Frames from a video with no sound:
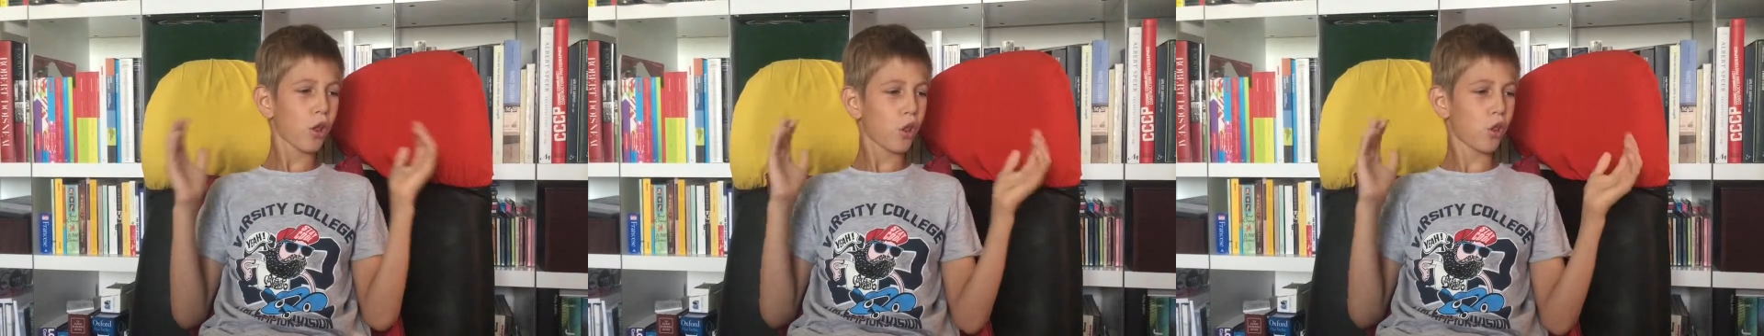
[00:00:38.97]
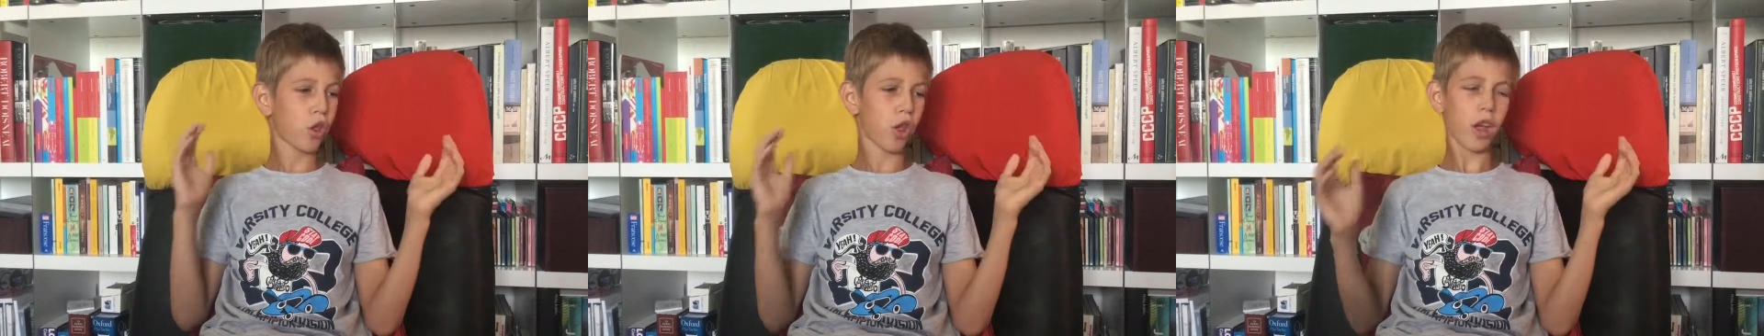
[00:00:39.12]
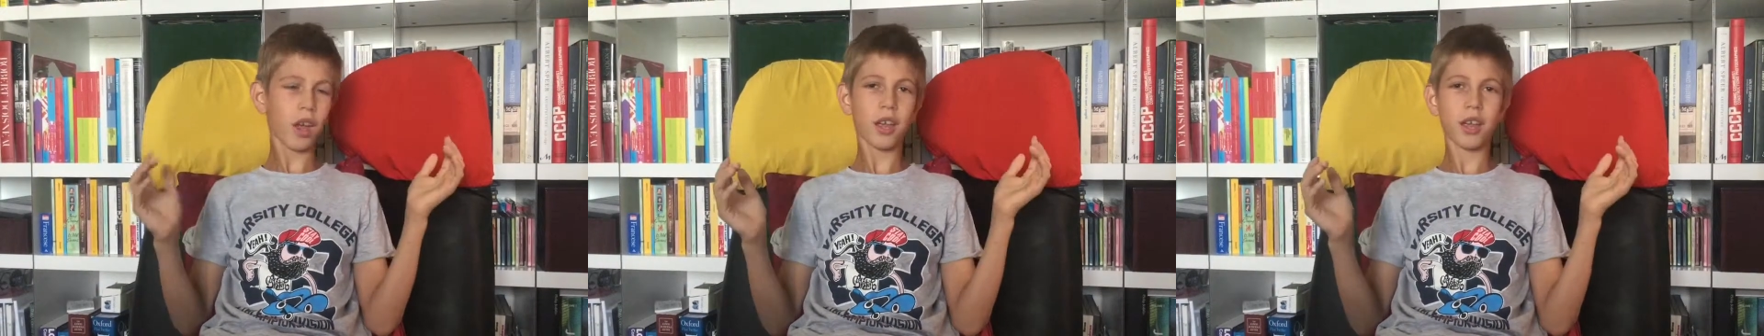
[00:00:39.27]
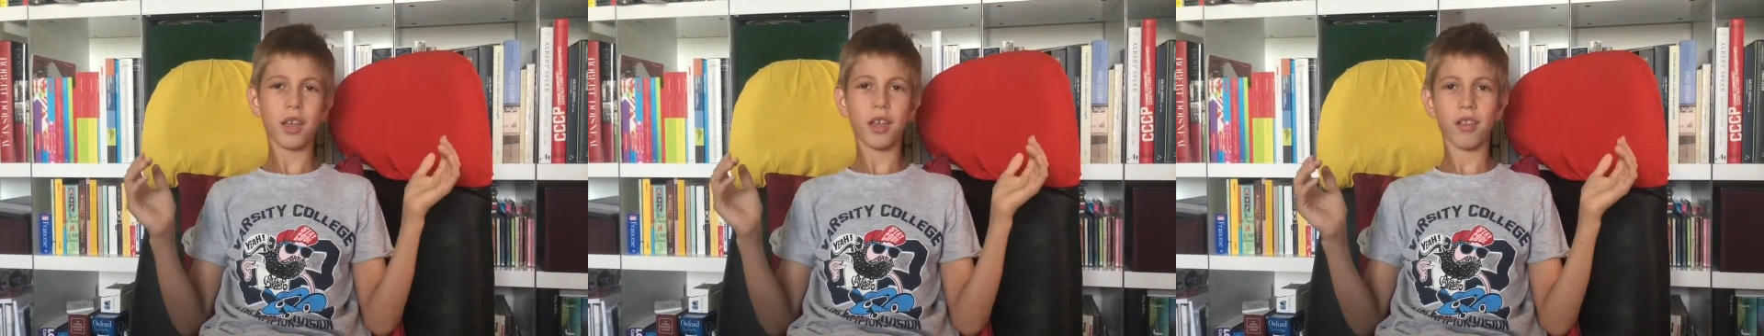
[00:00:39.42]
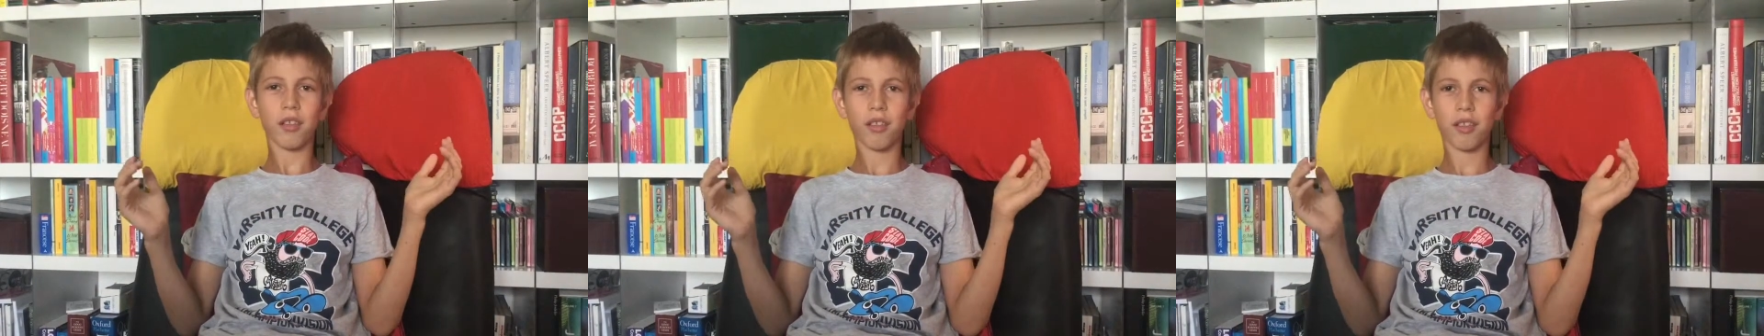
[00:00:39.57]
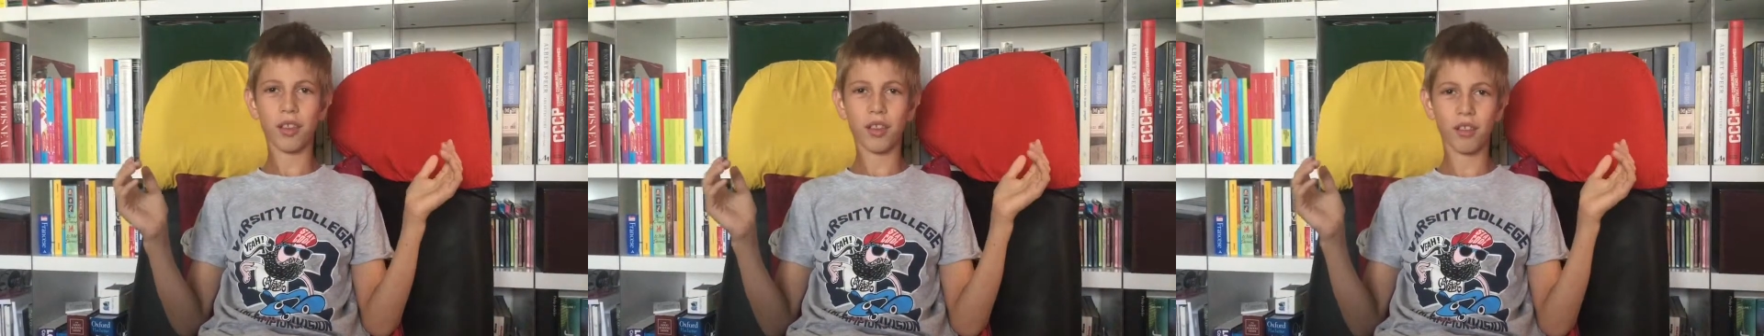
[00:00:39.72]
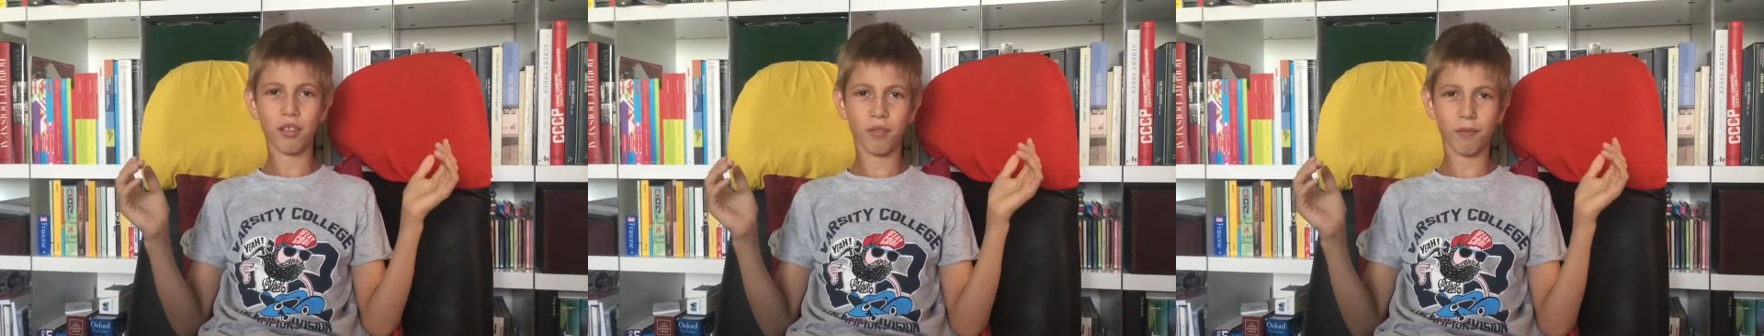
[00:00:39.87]
shaky
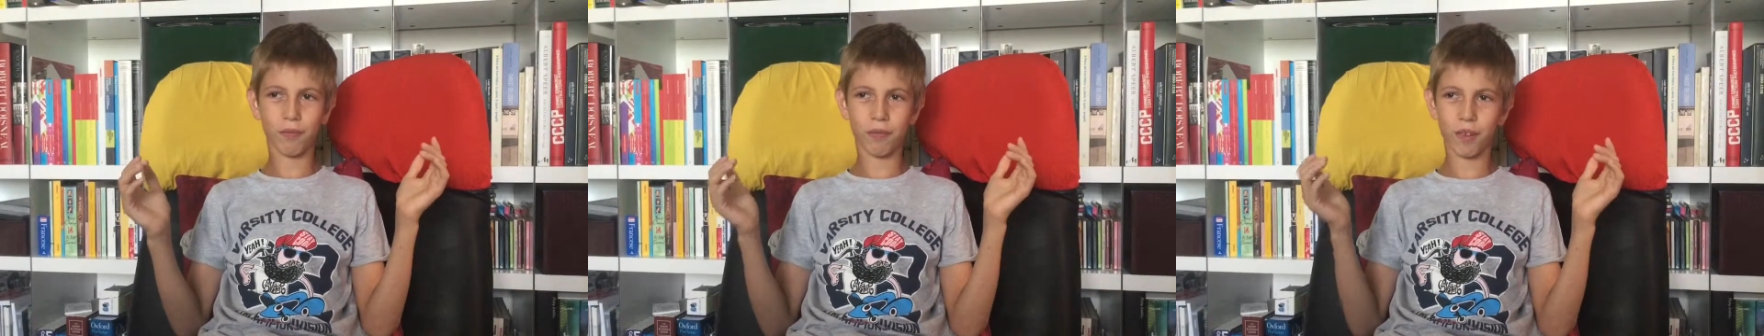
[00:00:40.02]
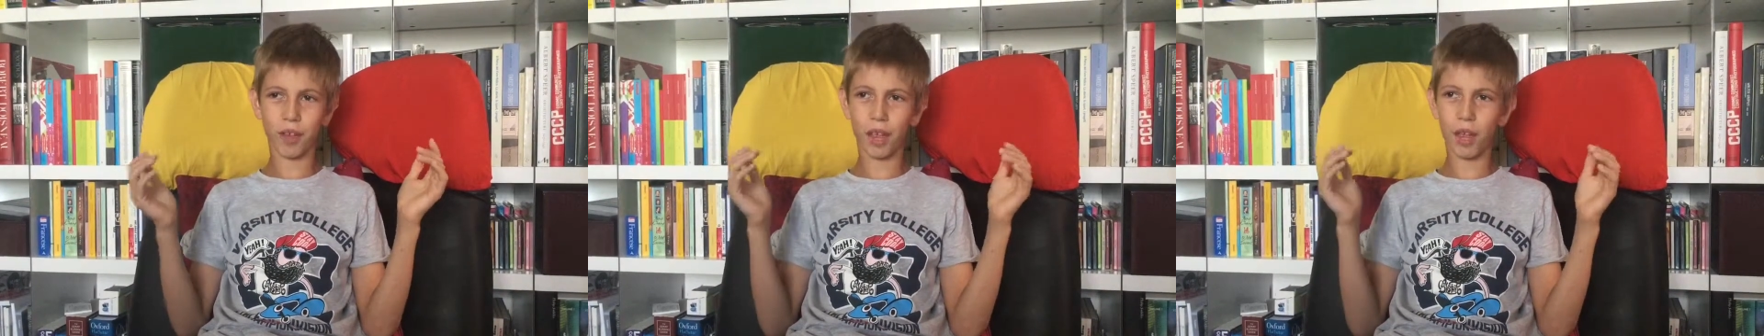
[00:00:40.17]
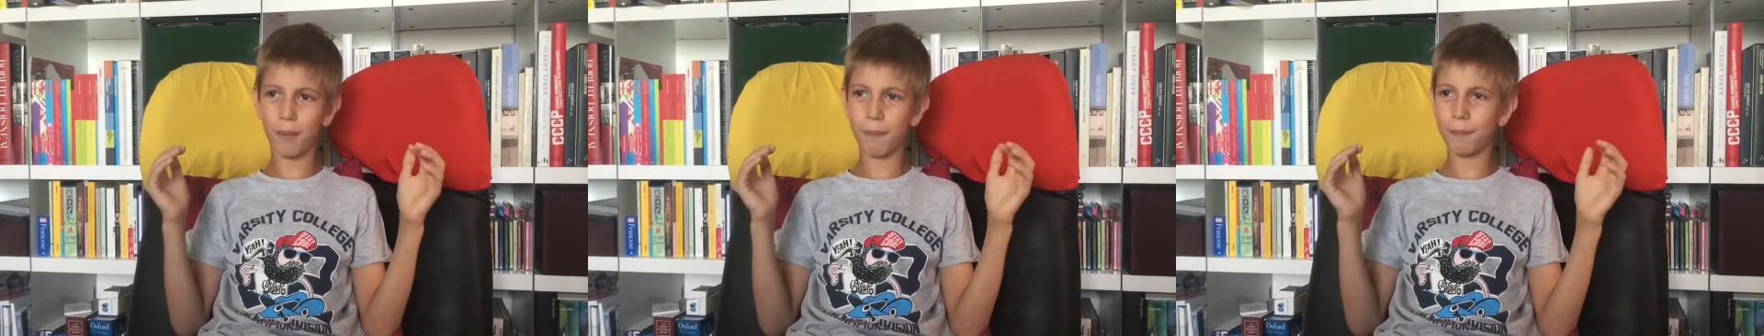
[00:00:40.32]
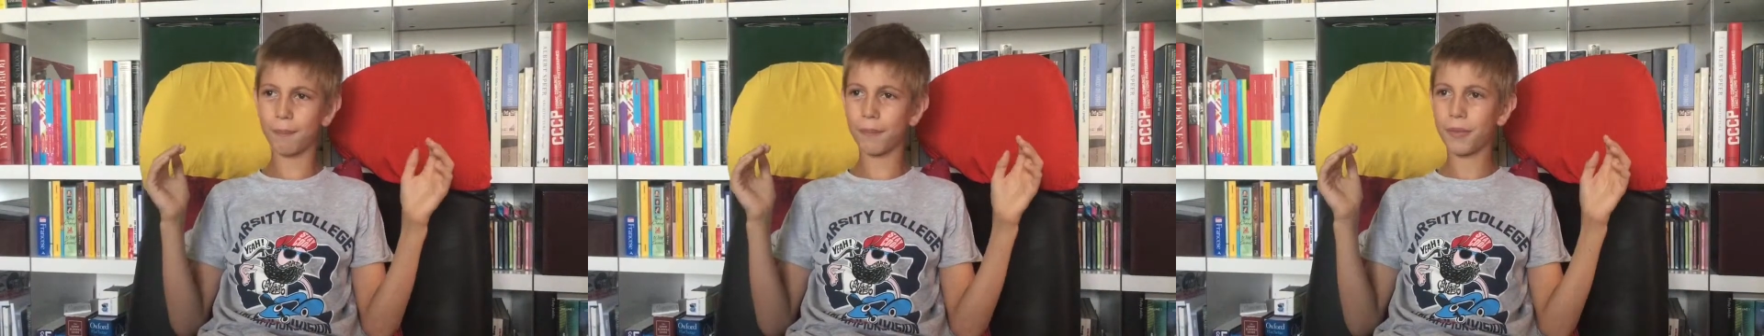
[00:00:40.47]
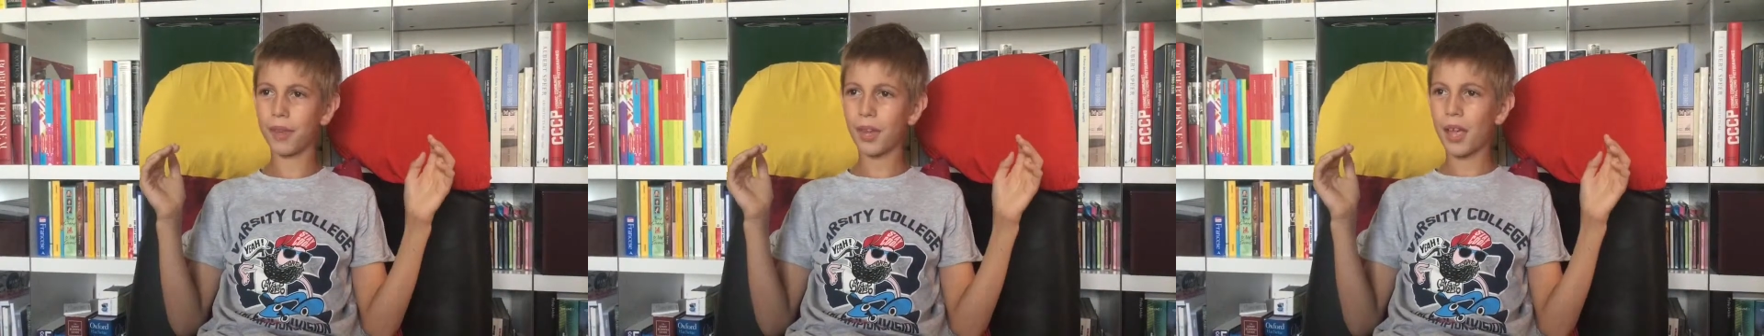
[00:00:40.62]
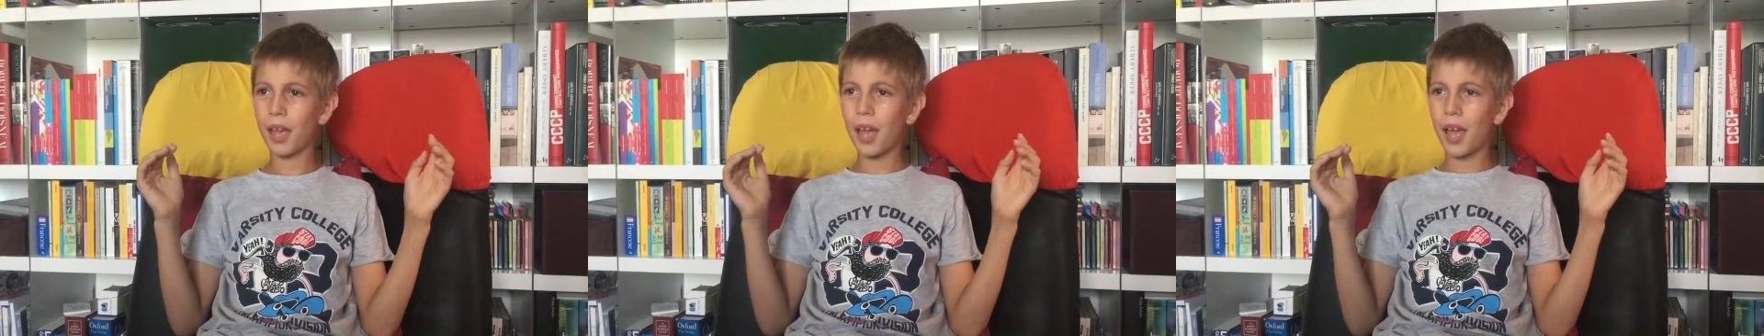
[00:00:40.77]
season for him,